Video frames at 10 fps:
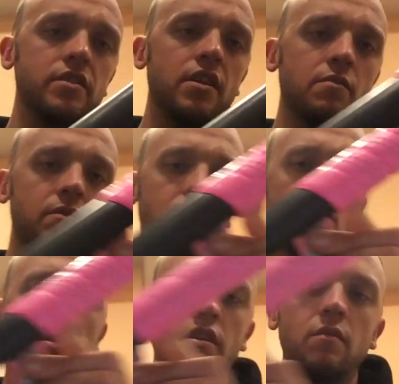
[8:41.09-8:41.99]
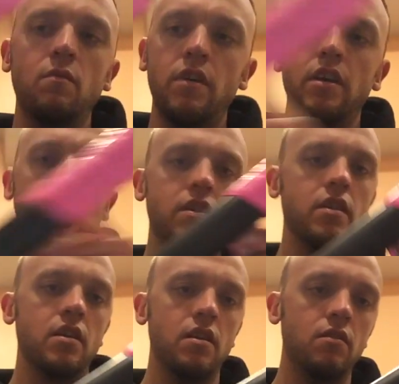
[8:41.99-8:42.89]
is that when working
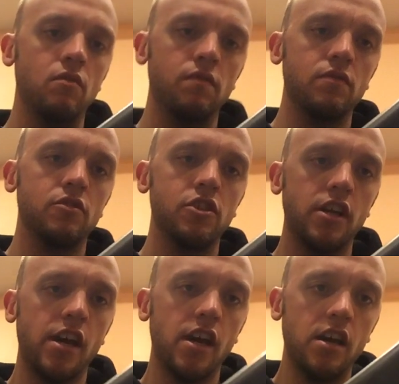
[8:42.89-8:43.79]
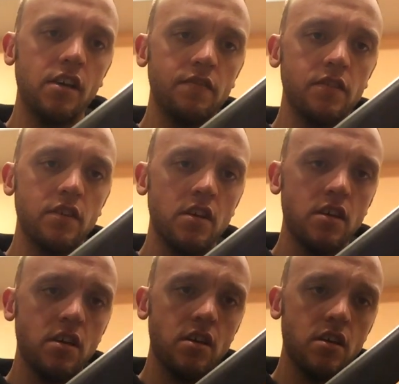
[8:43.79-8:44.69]
with an oval shaft,
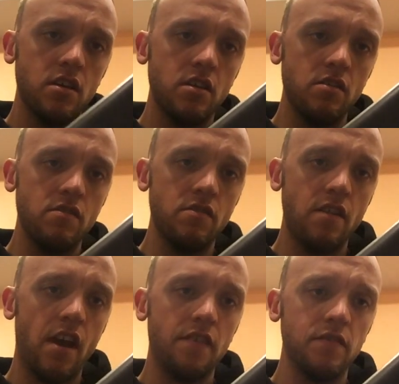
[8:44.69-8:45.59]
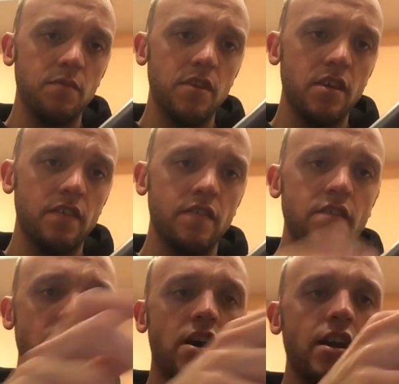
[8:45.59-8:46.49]
you have to be
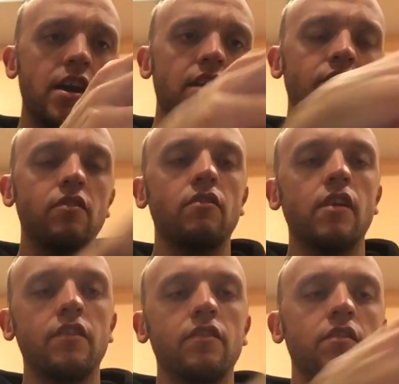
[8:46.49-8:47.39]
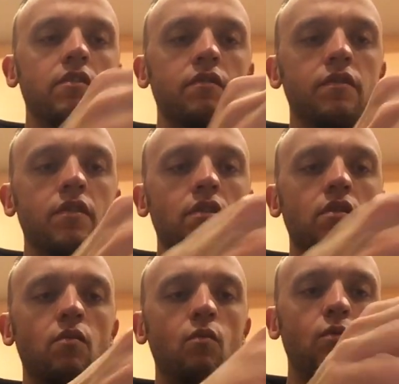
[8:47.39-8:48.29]
not as aggressive
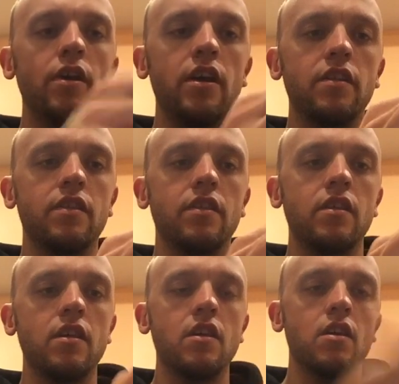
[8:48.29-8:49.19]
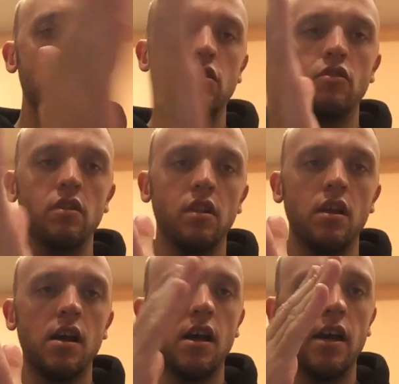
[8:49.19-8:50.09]
with your
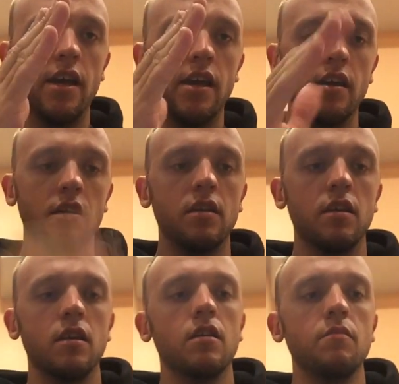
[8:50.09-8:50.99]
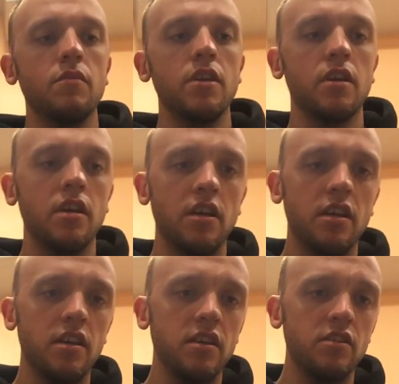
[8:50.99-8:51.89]
lie,
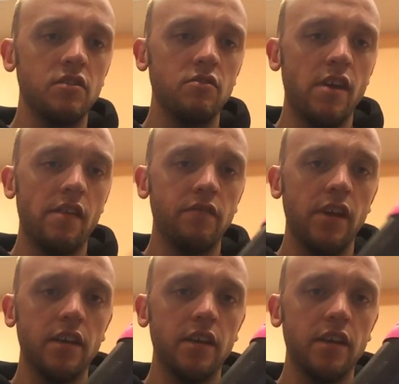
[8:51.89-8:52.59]
because you have